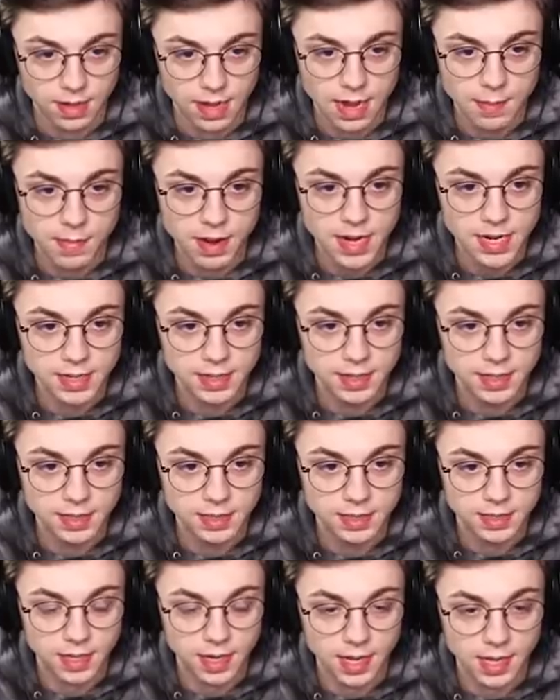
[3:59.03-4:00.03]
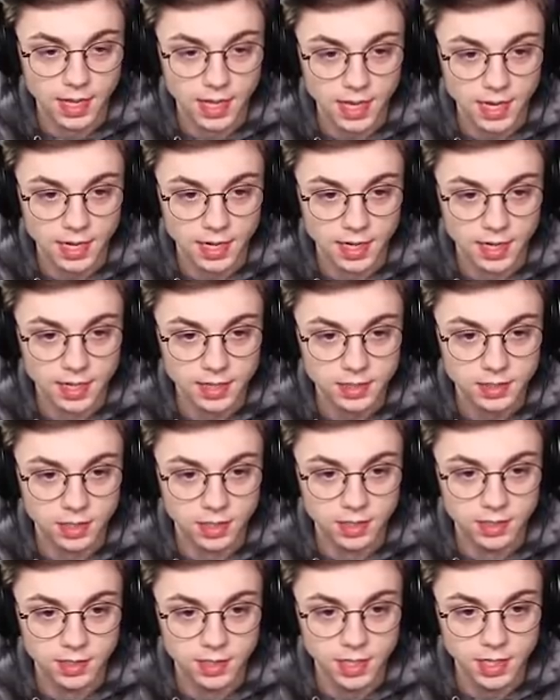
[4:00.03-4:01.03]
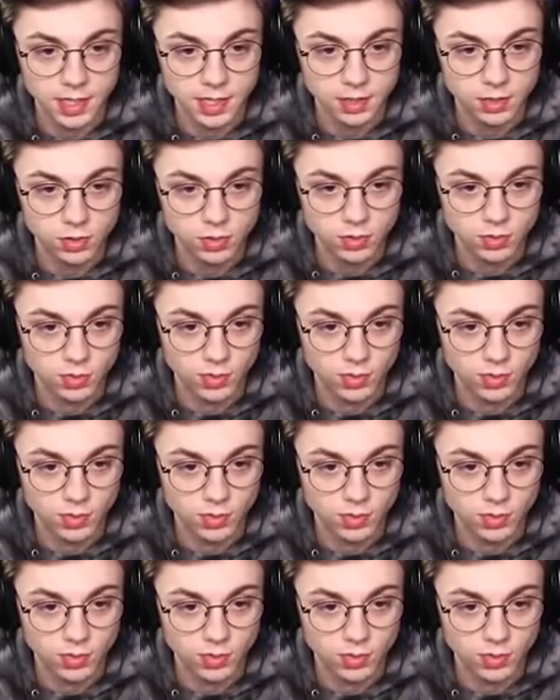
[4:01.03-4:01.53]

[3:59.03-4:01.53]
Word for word: I made this and it's a diddy do,